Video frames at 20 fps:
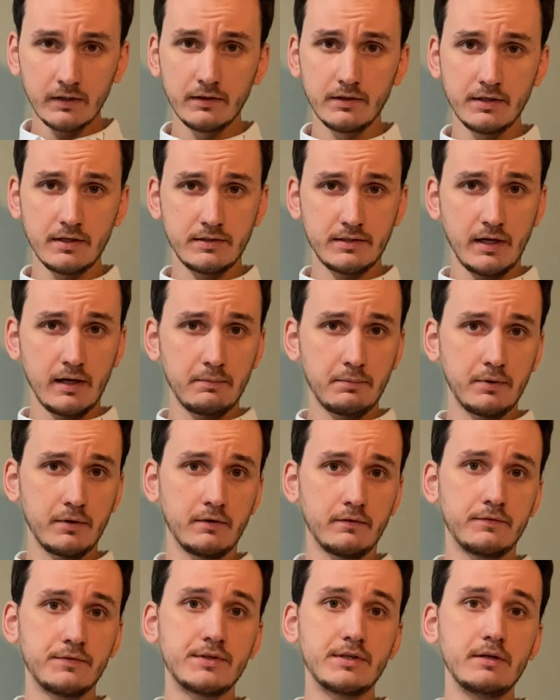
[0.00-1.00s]
The type
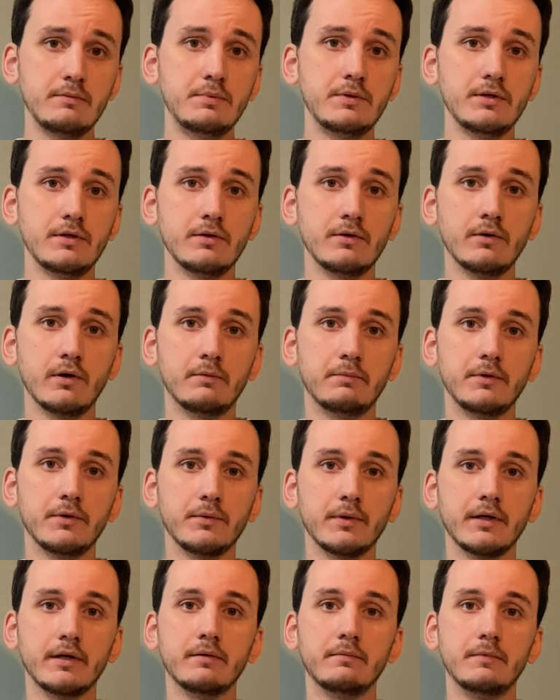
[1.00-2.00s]
of CPU I'll be
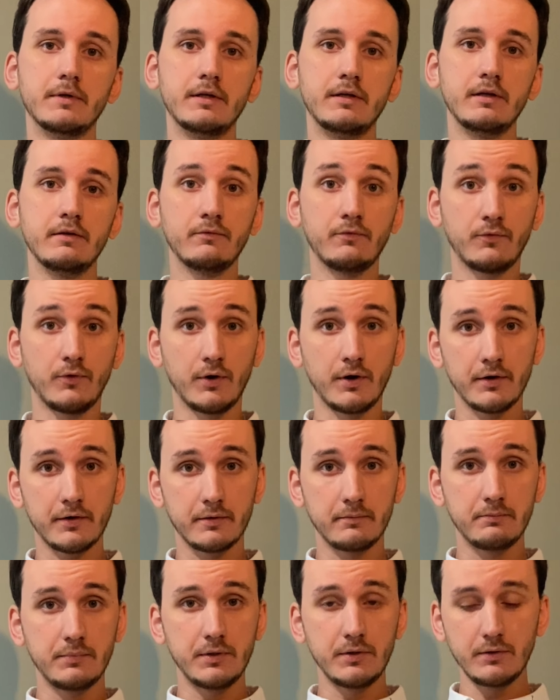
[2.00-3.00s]
recommending for our
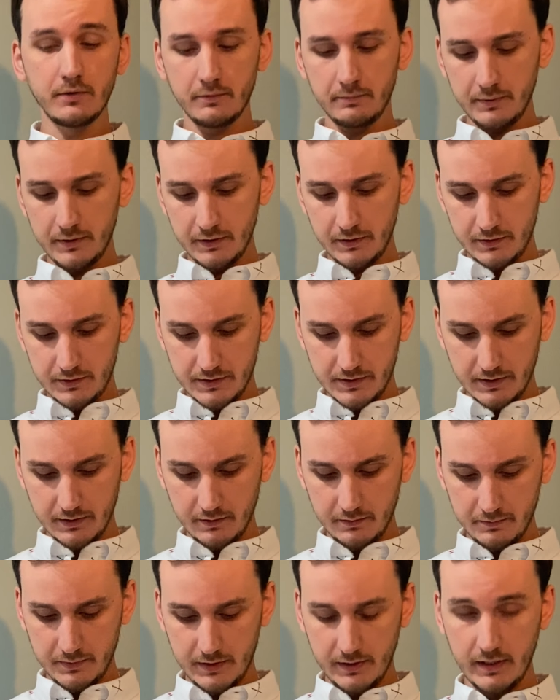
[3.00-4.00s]
computer build is
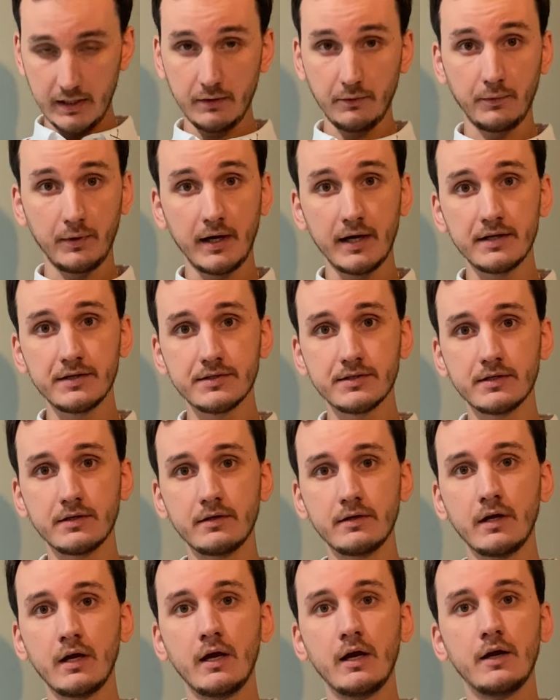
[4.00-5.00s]
going to be a
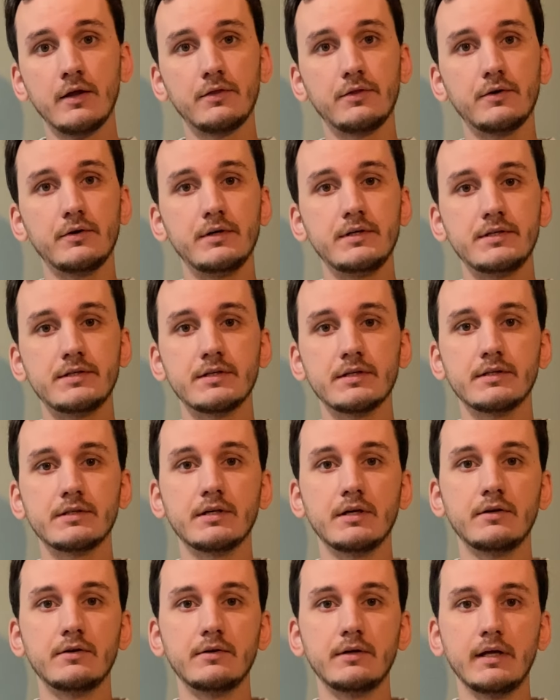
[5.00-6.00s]
Ryzen
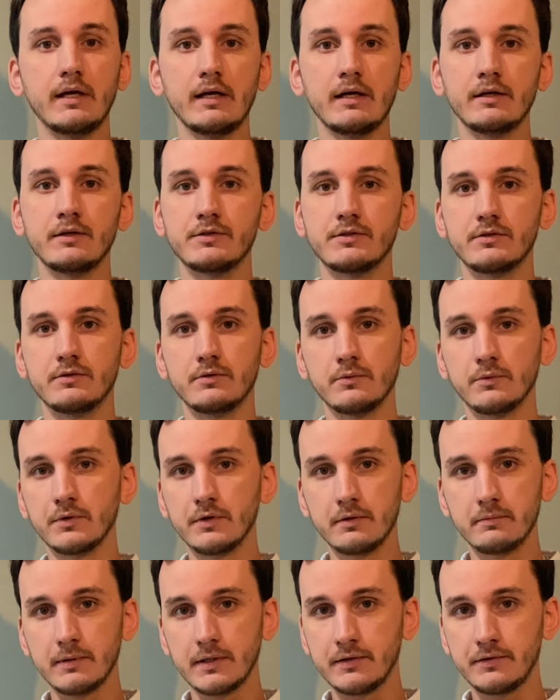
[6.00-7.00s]
3600X. Don't
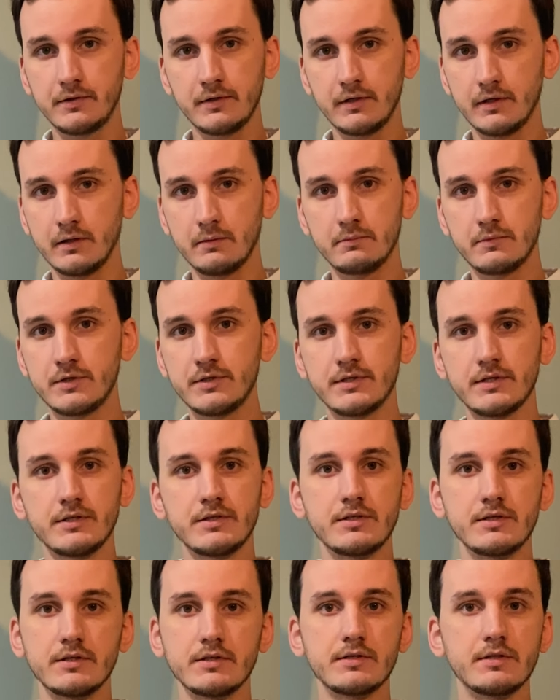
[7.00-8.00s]
worry about the numbers, it's
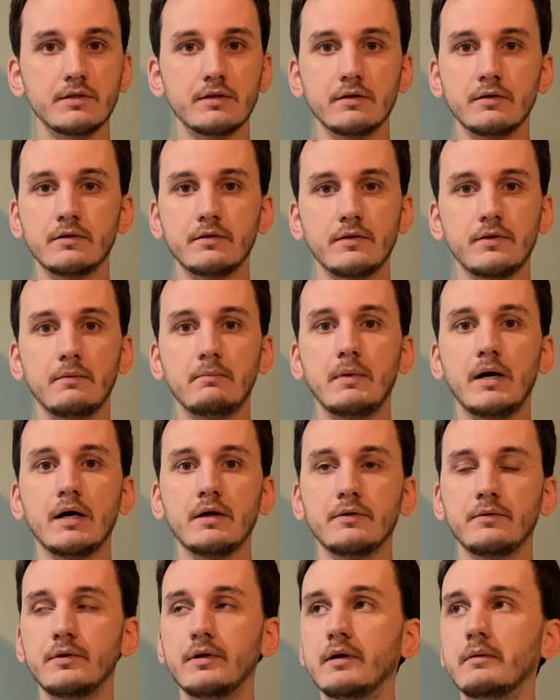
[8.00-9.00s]
just the
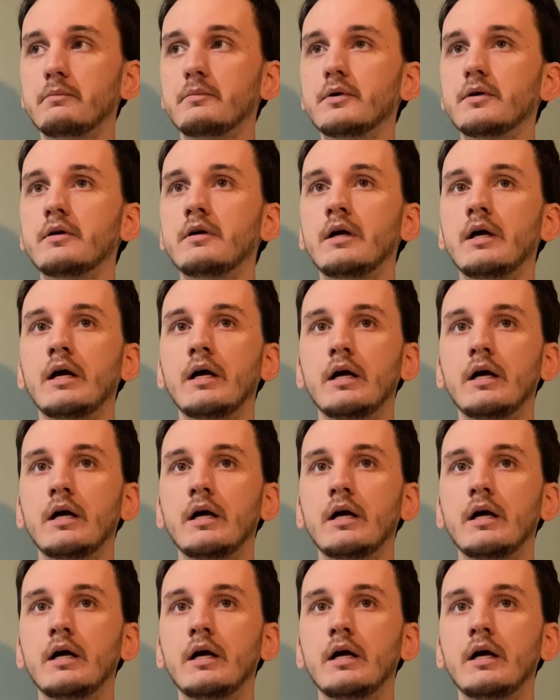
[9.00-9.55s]
model number.